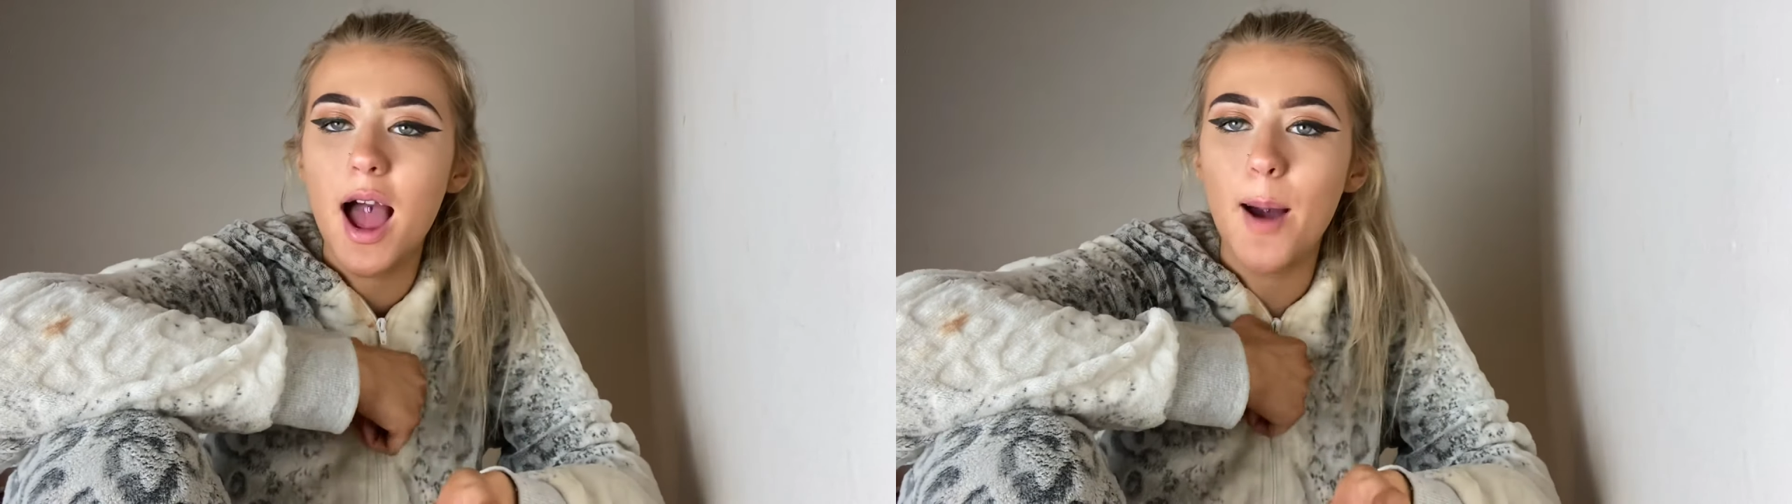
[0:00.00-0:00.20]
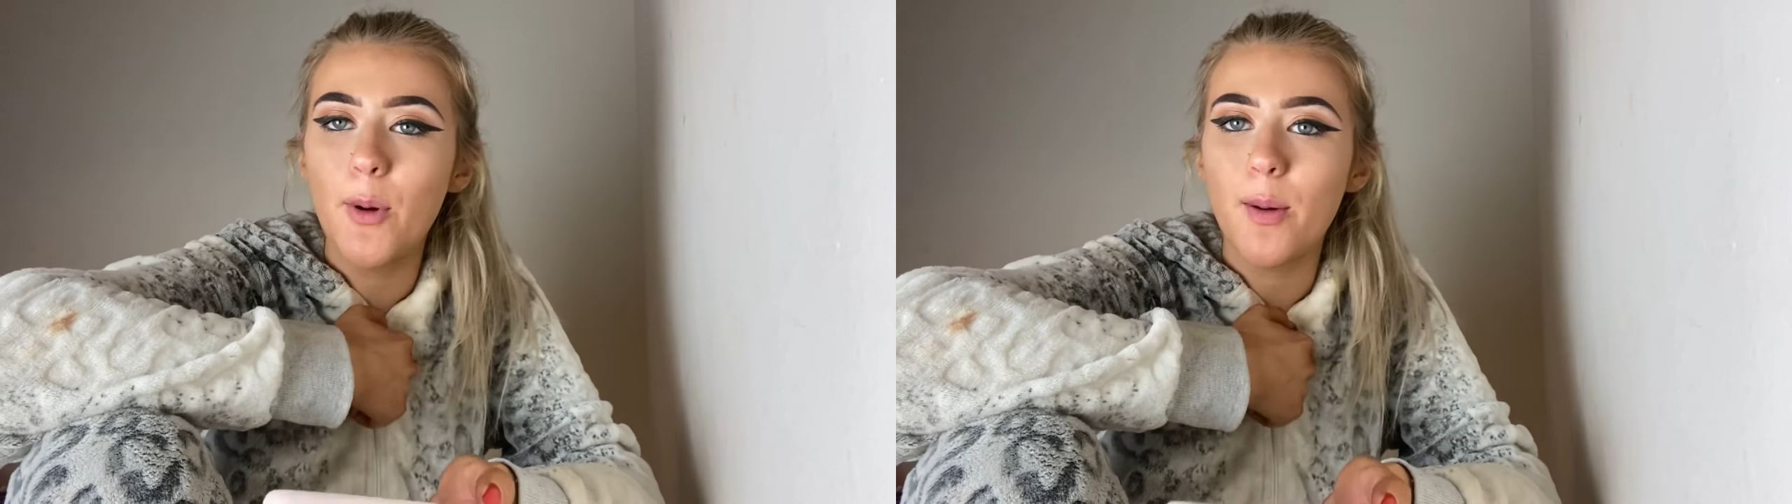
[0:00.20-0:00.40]

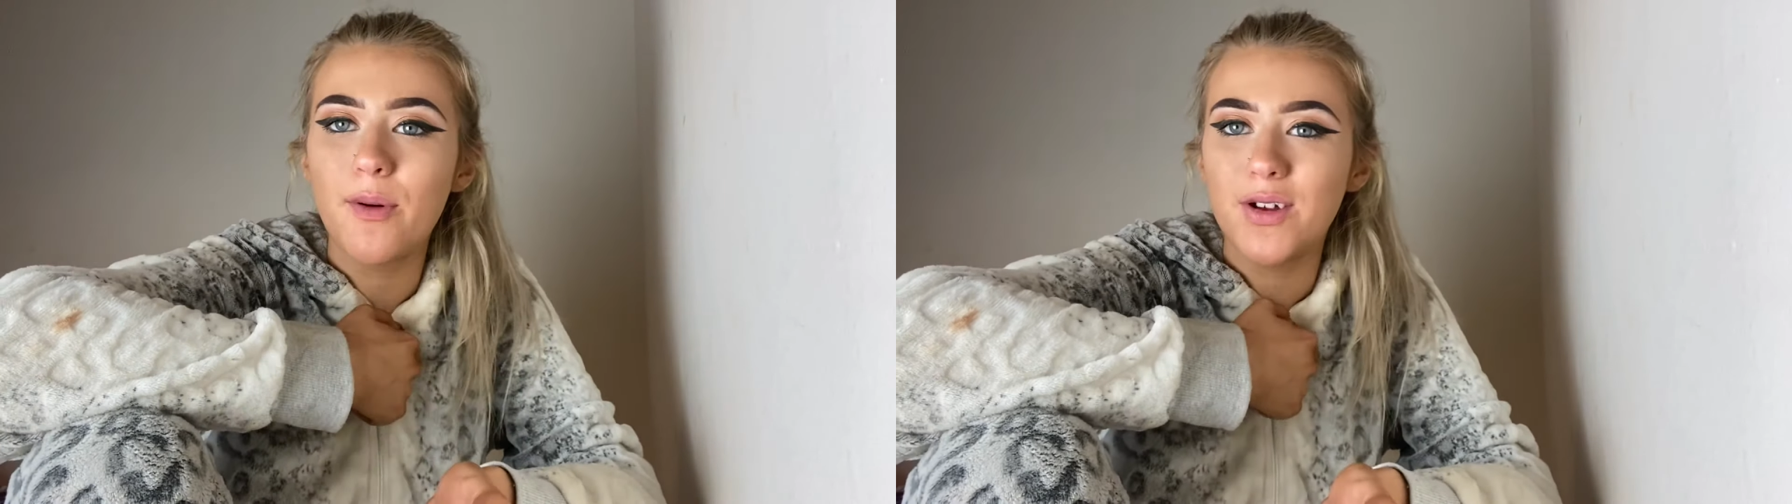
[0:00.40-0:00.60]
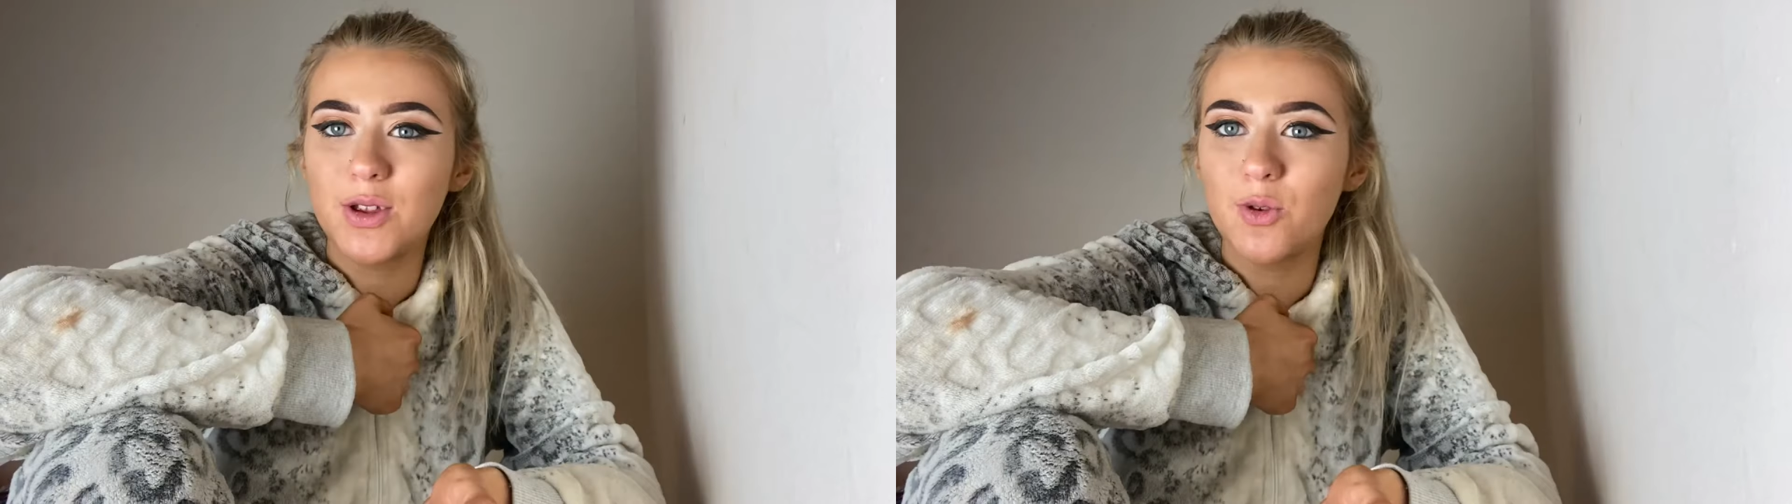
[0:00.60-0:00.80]
I put up a
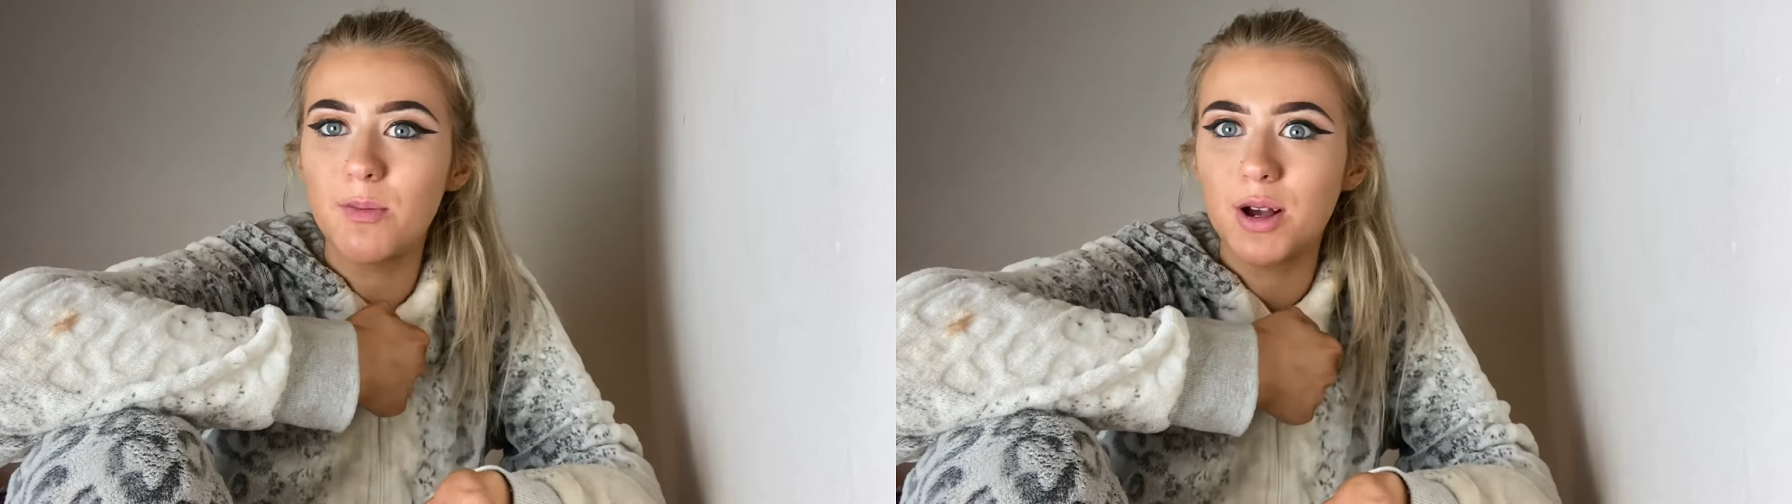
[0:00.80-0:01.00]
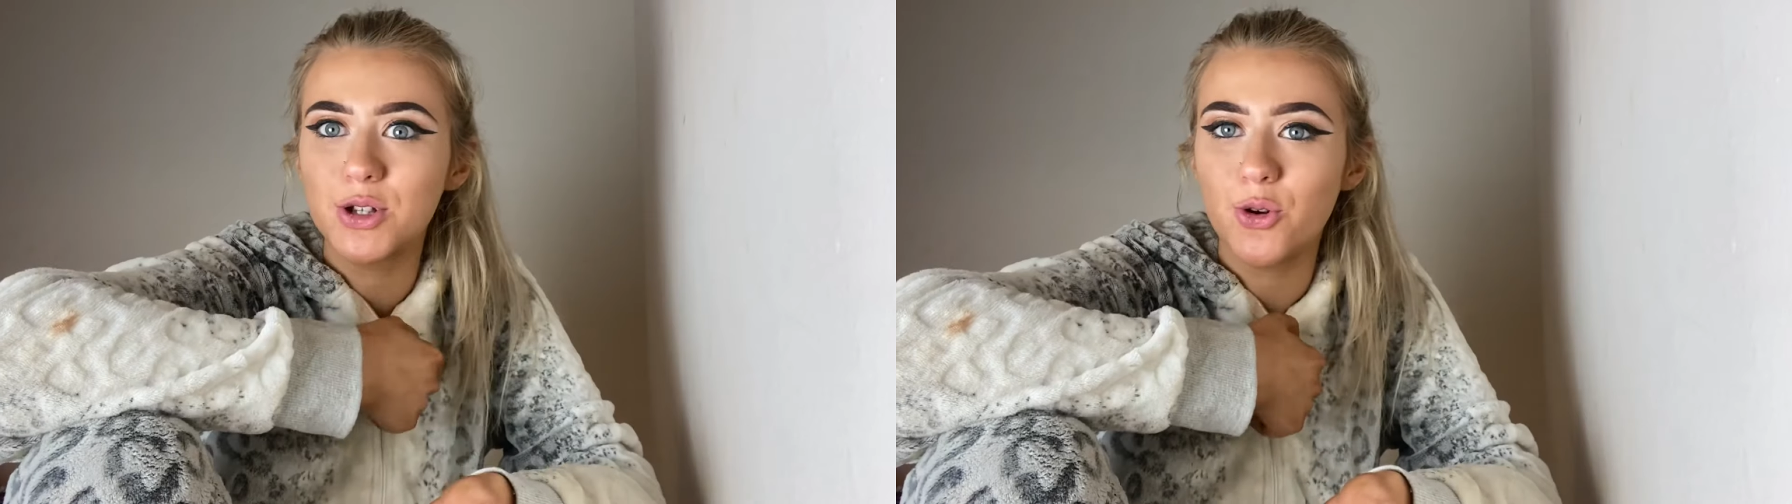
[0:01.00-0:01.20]
video and it
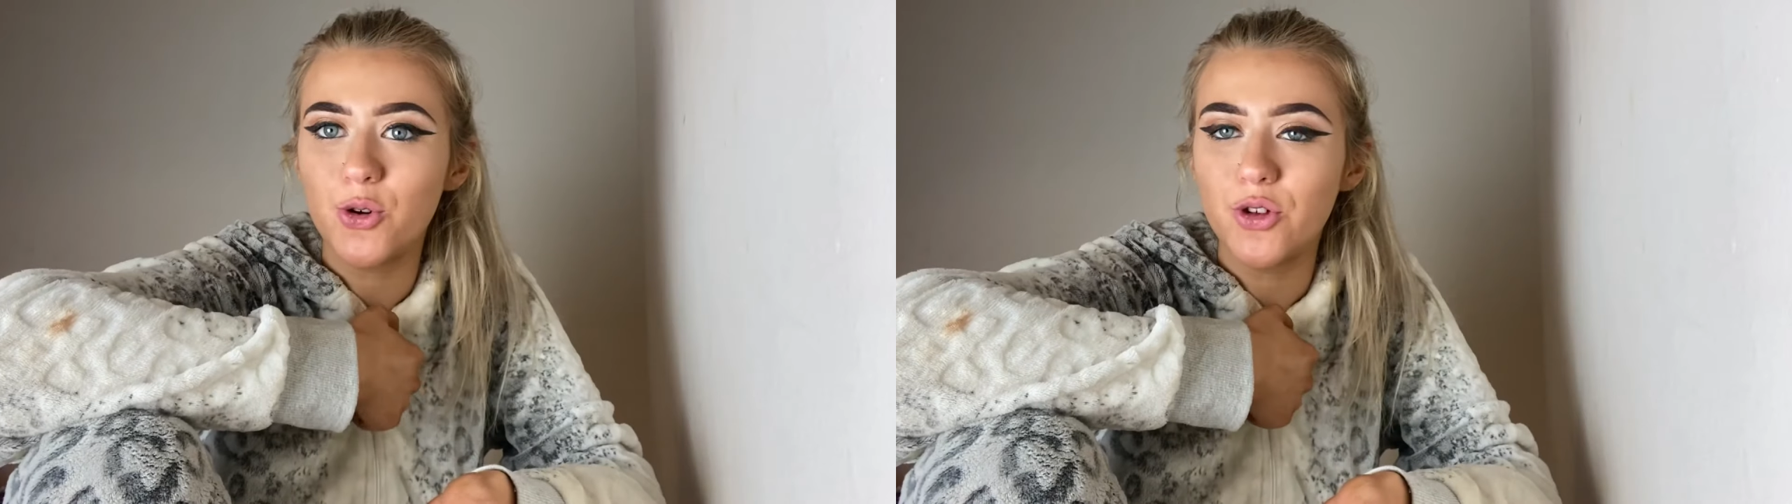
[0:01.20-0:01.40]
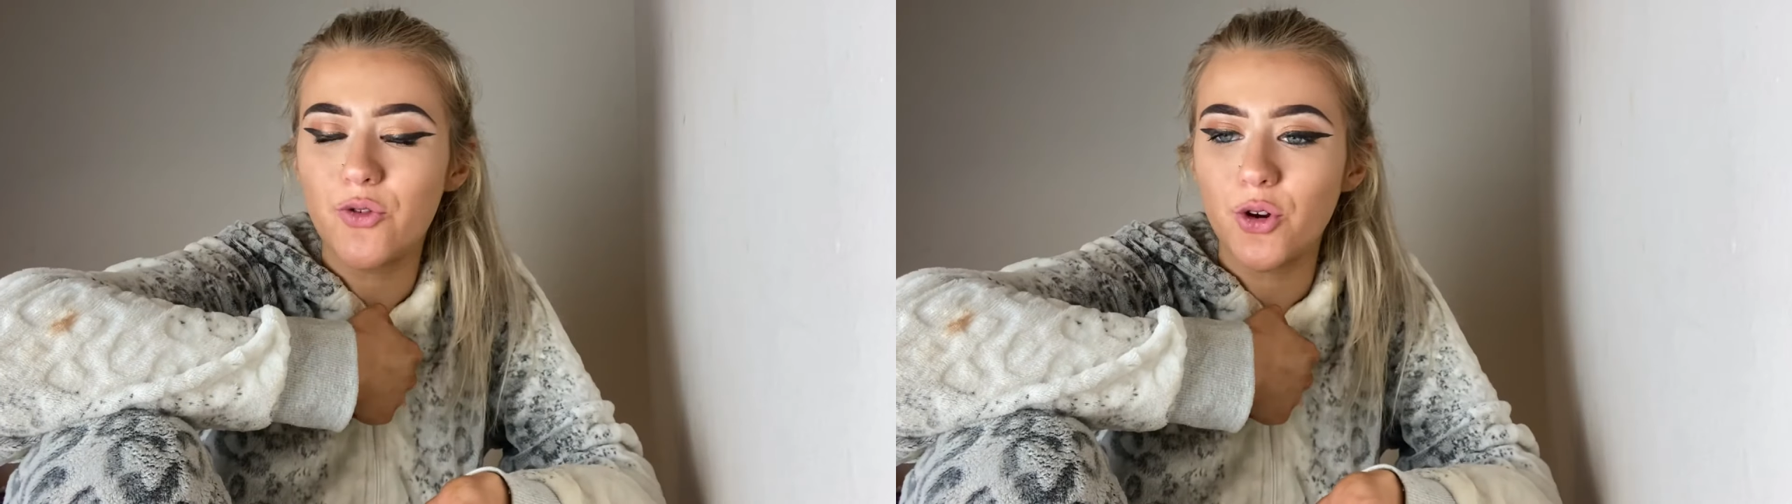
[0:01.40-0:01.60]
must have got
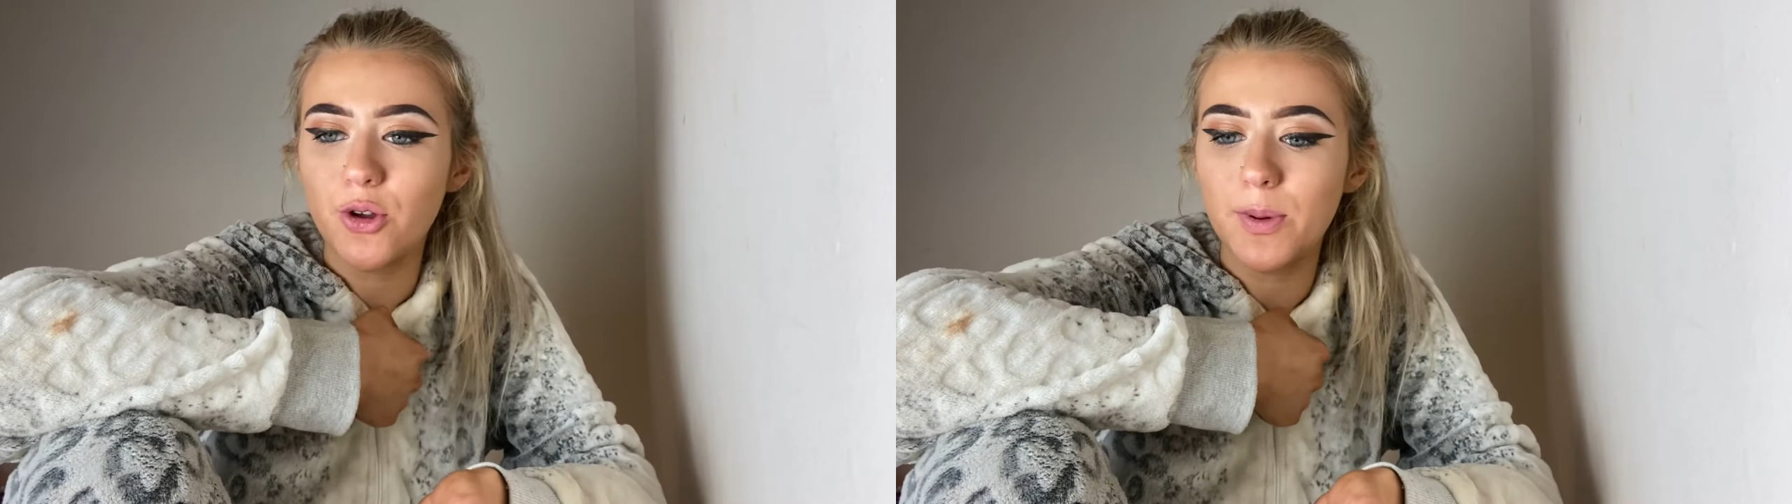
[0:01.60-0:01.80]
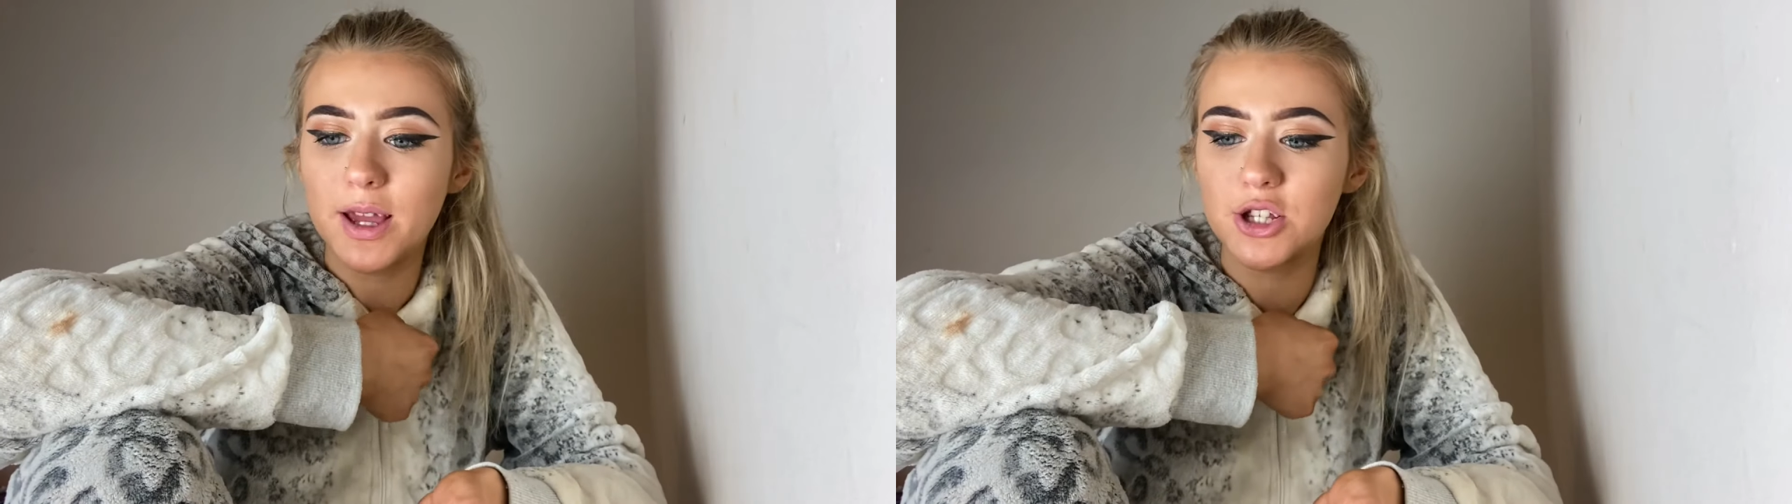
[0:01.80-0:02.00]
on the For
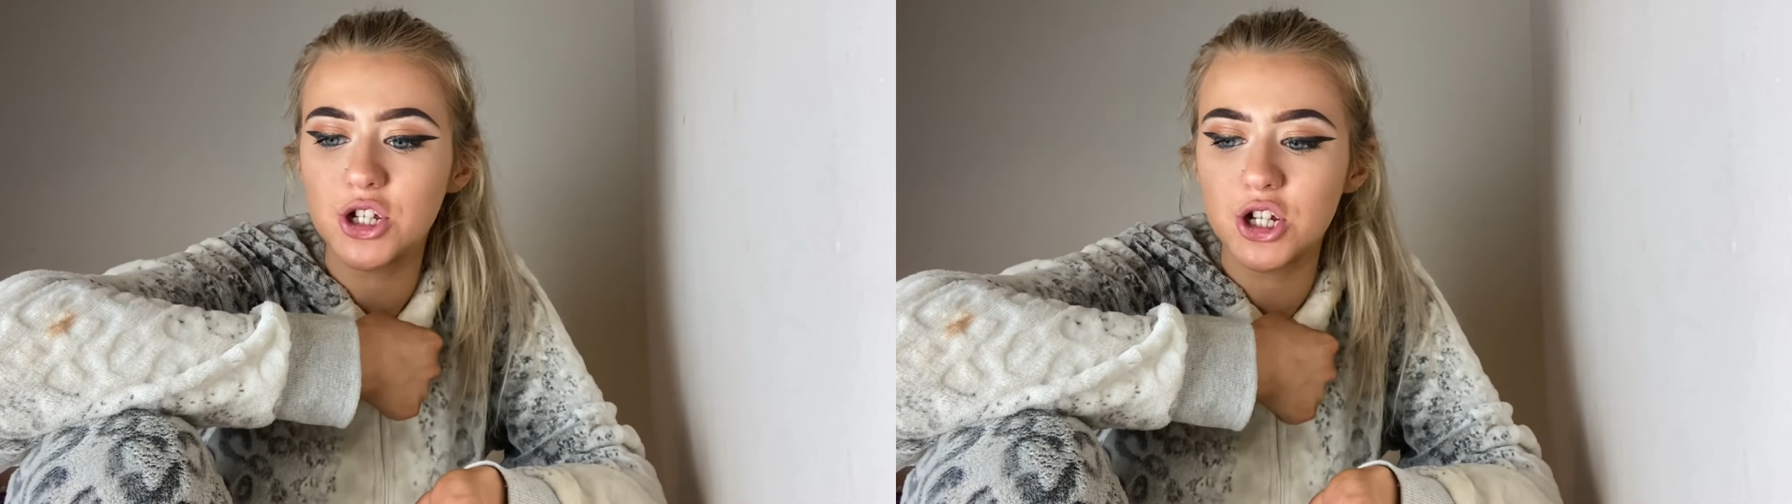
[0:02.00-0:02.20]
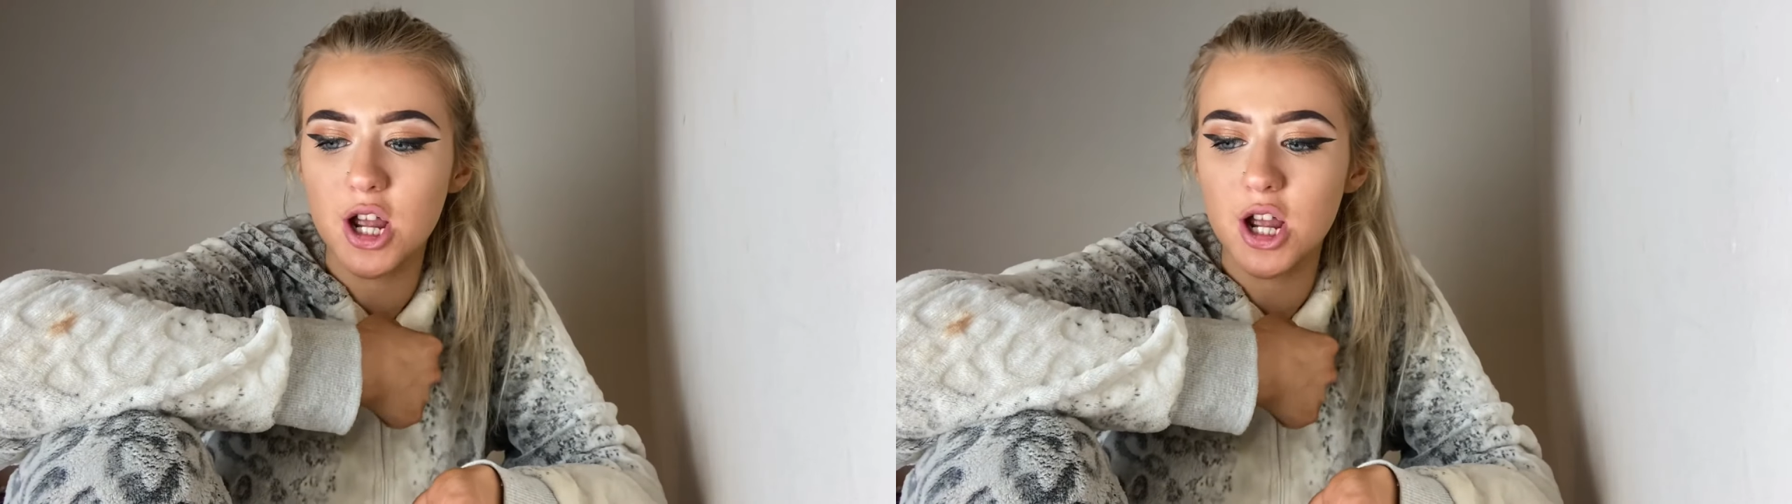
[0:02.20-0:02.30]
You page,